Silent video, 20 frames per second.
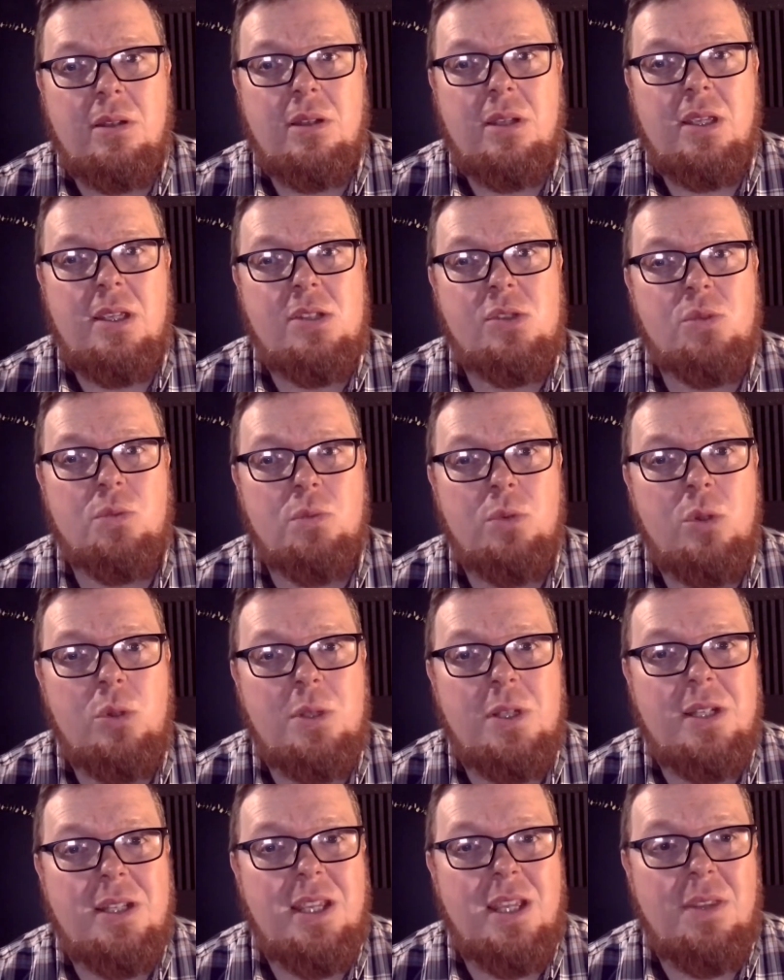is
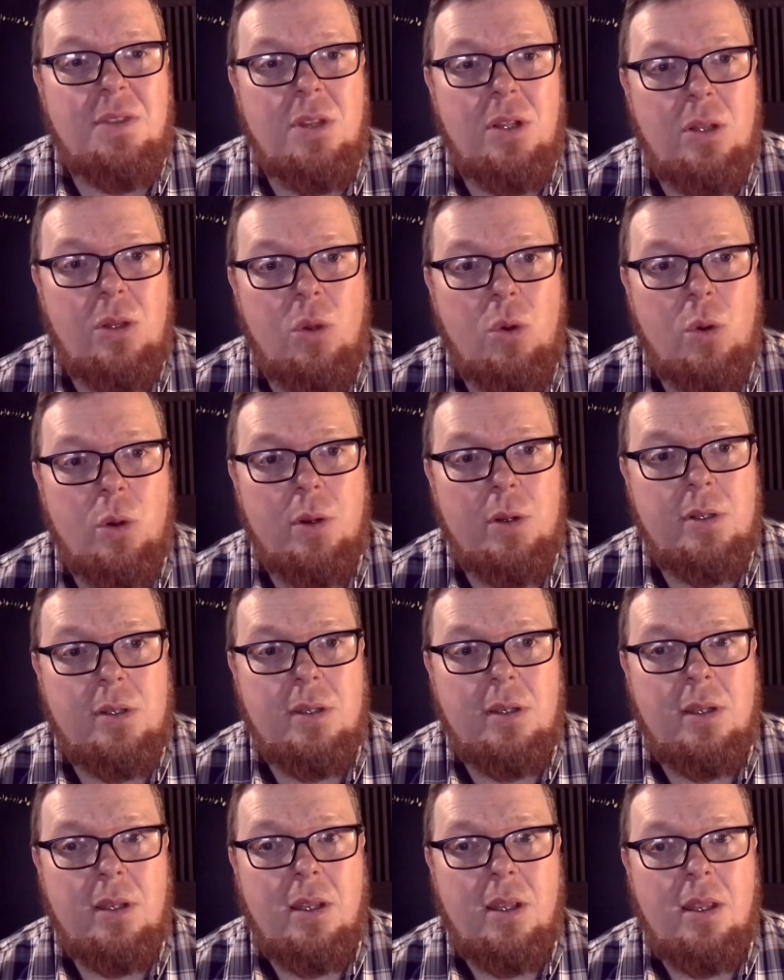rooted in the Lord
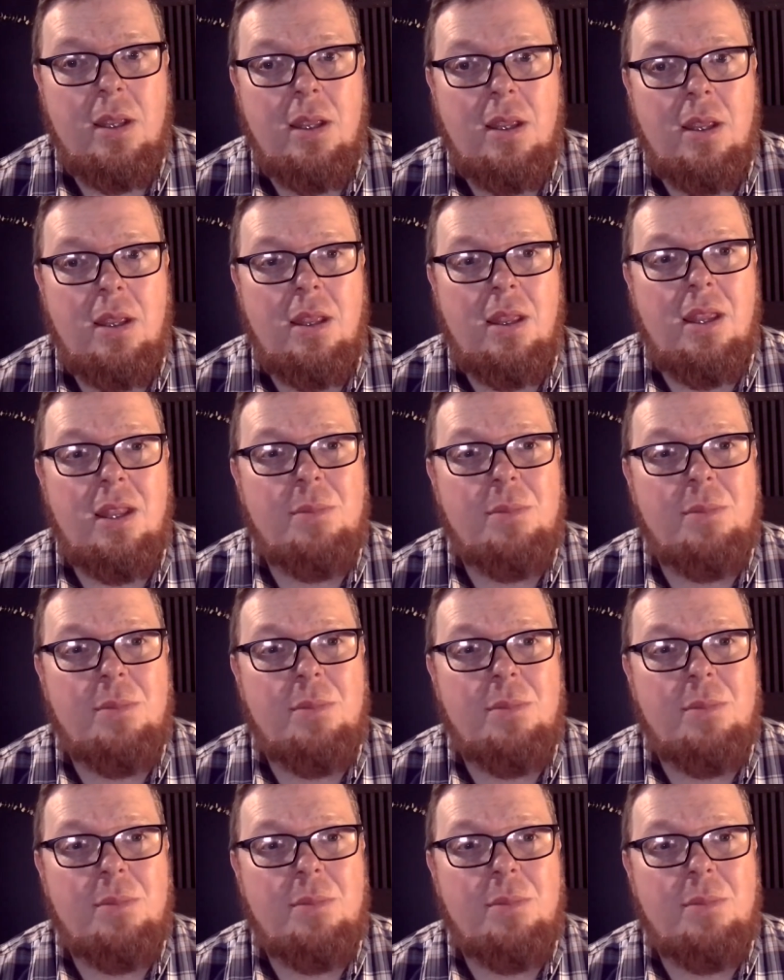and